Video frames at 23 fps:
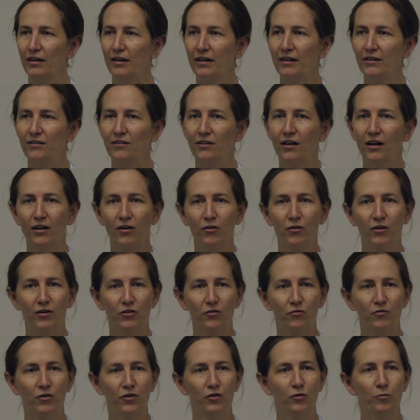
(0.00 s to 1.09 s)
it's not
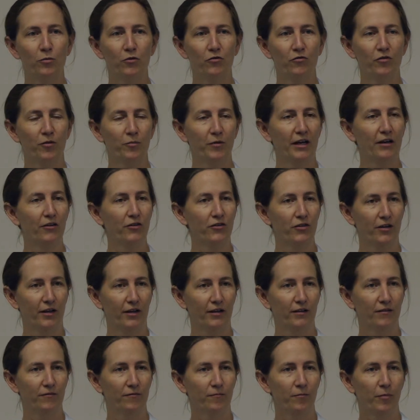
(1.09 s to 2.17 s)
always visible from the outside.